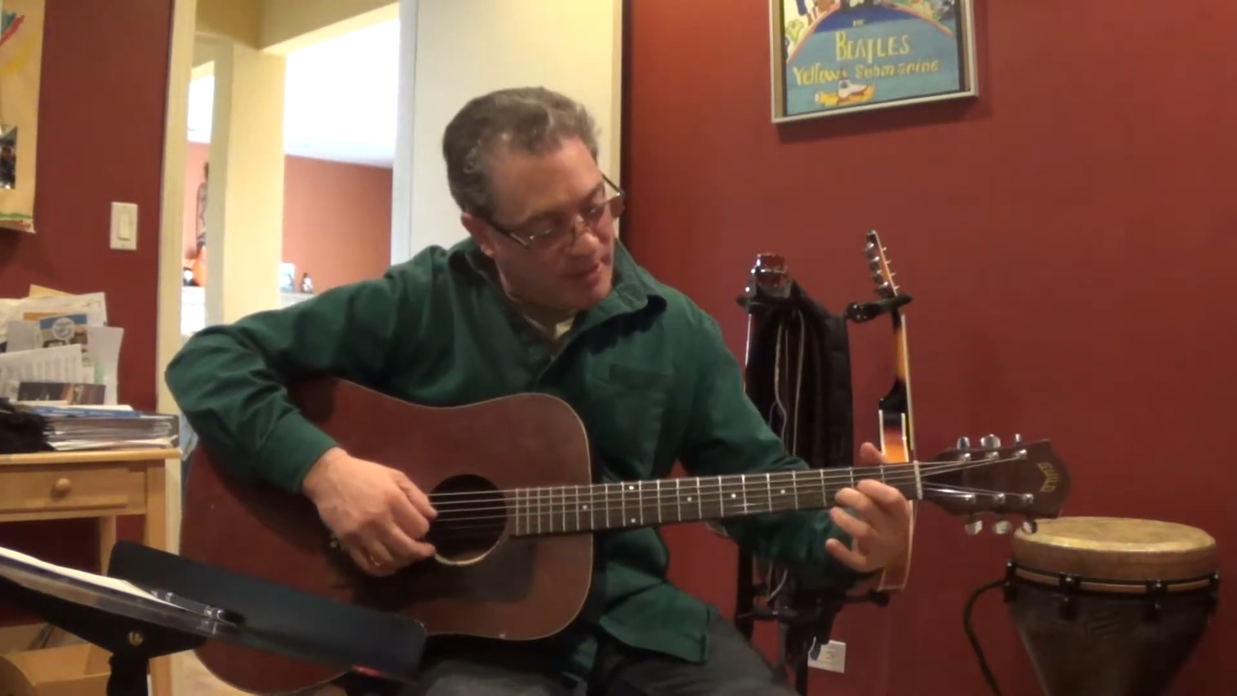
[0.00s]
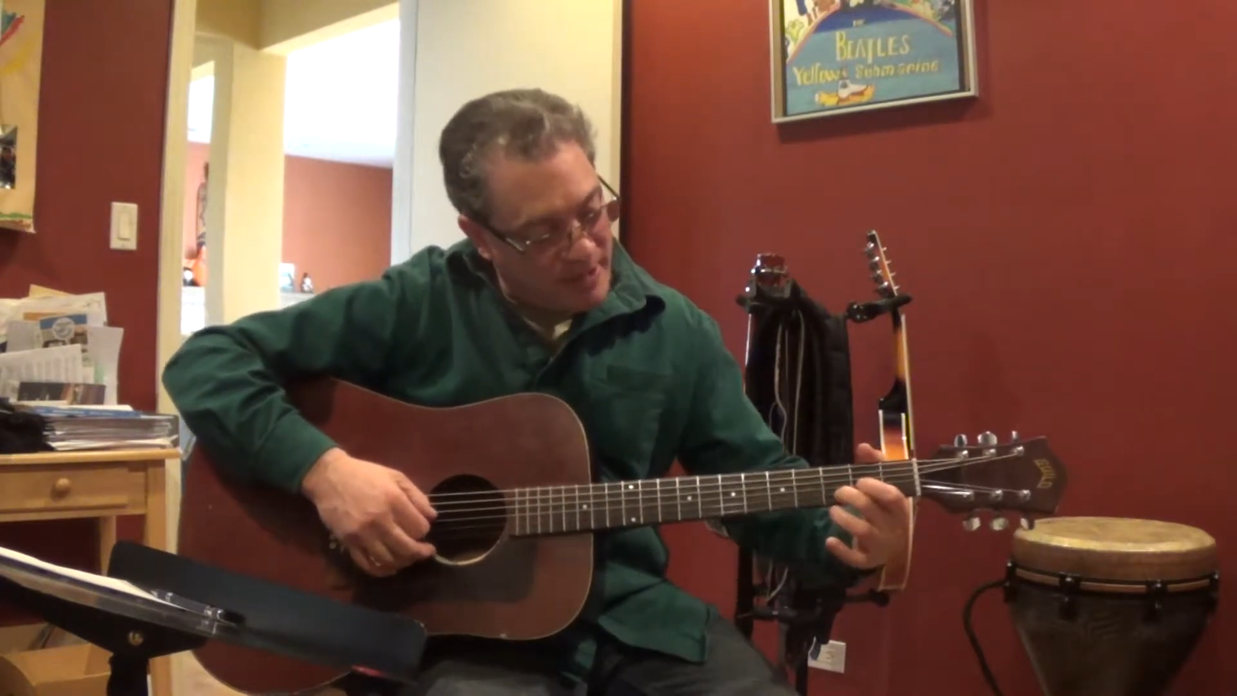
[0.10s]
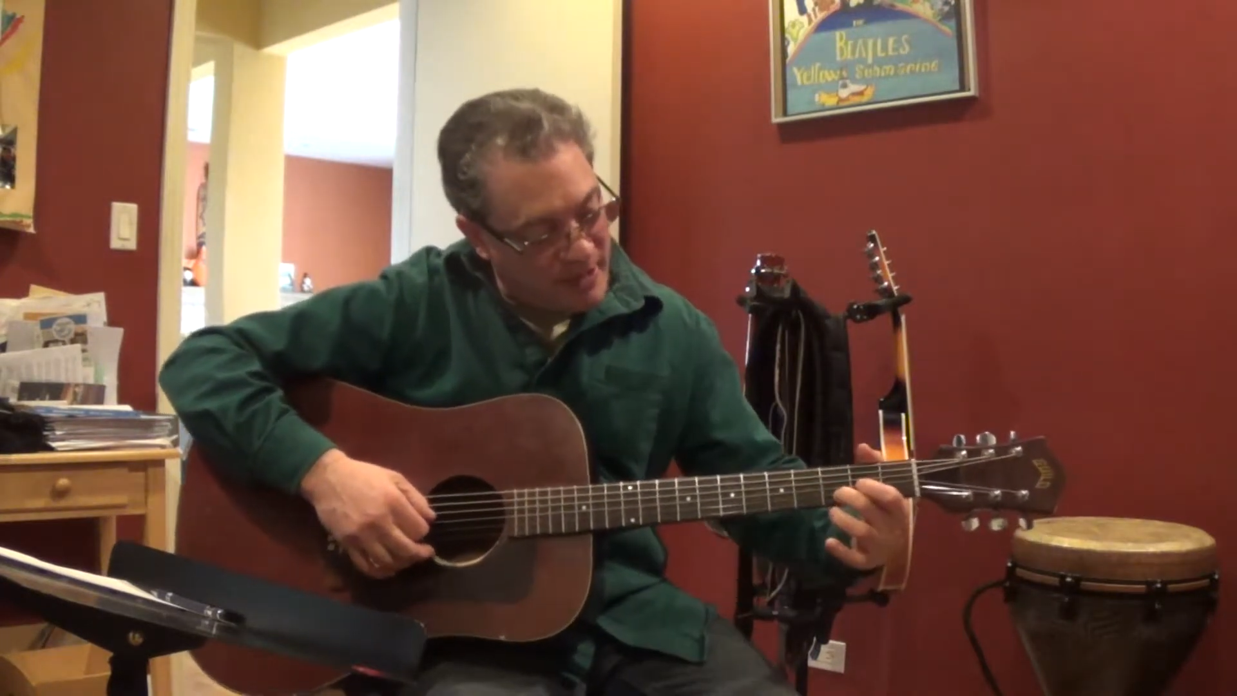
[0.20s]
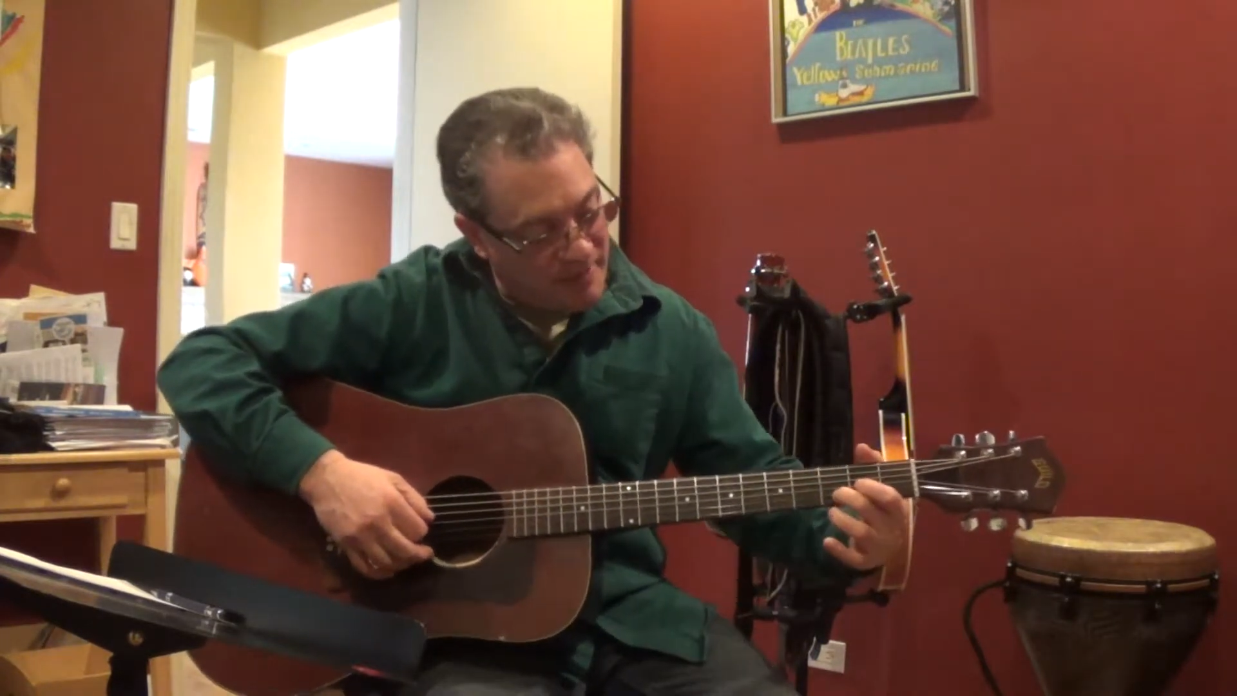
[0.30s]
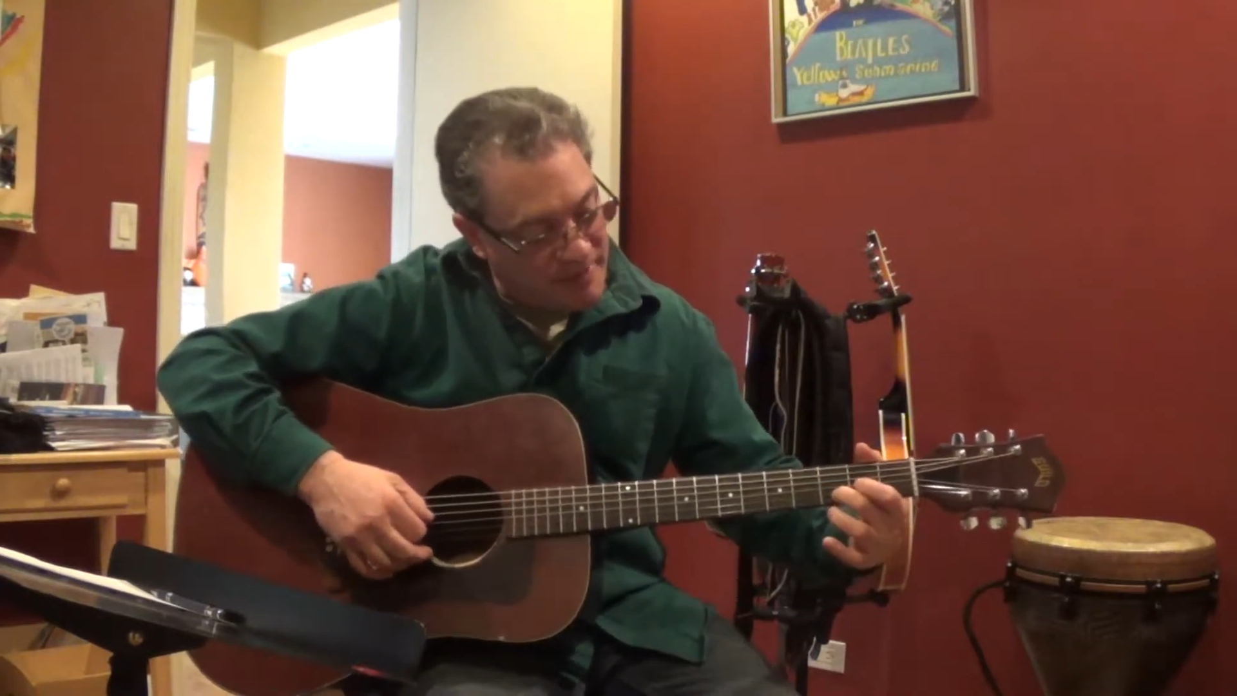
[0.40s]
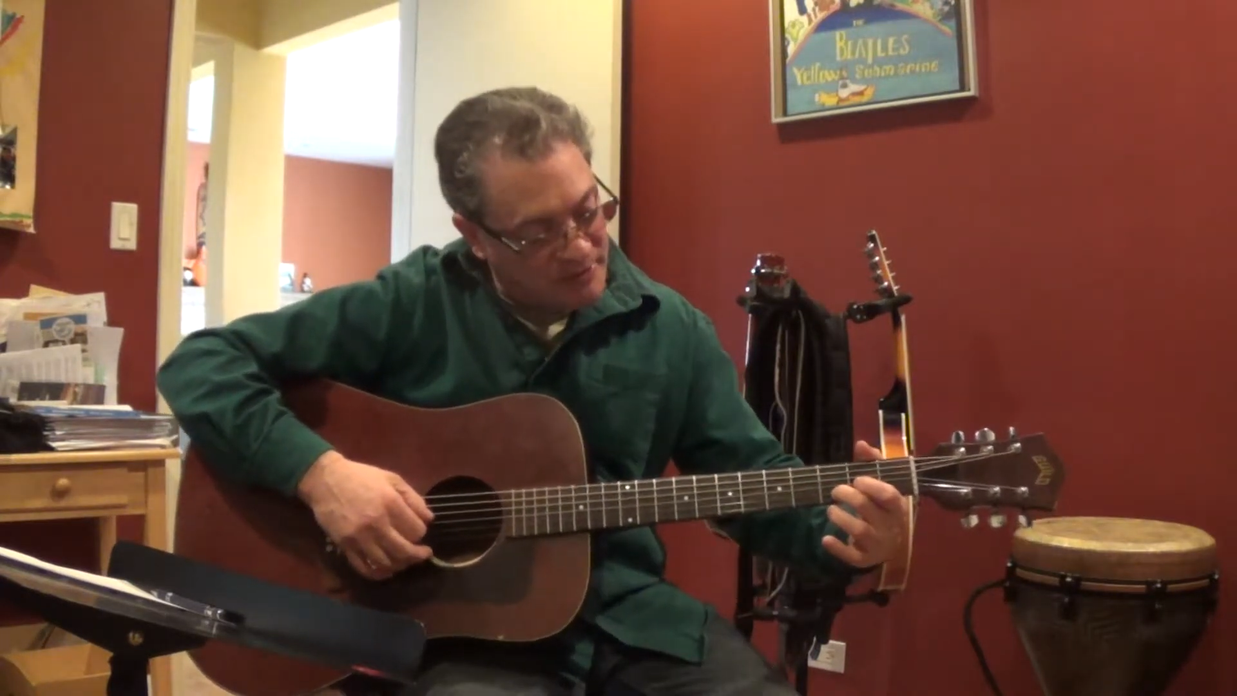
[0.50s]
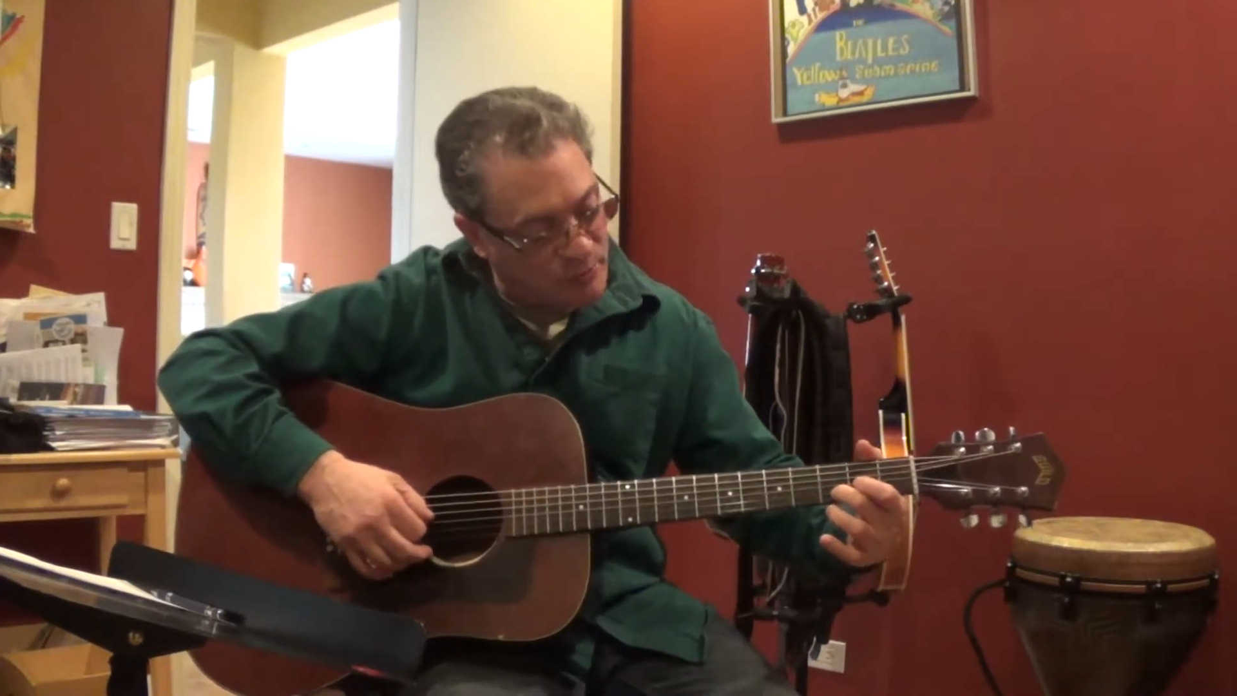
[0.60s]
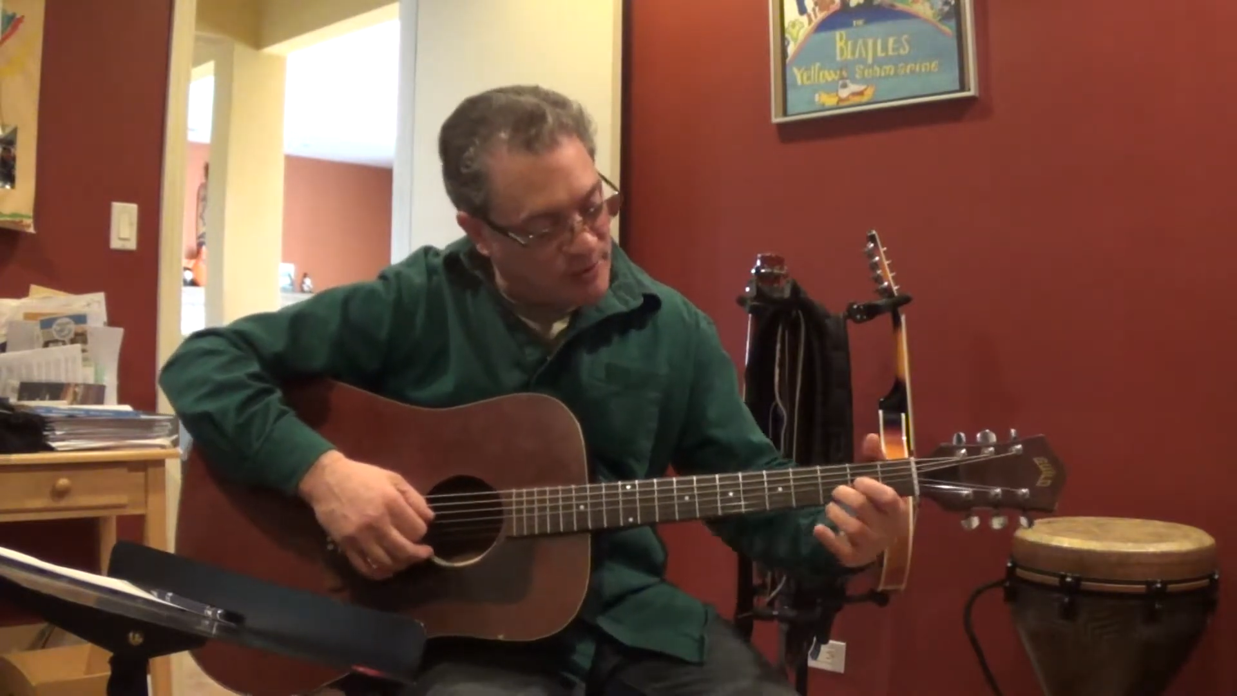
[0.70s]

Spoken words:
and not this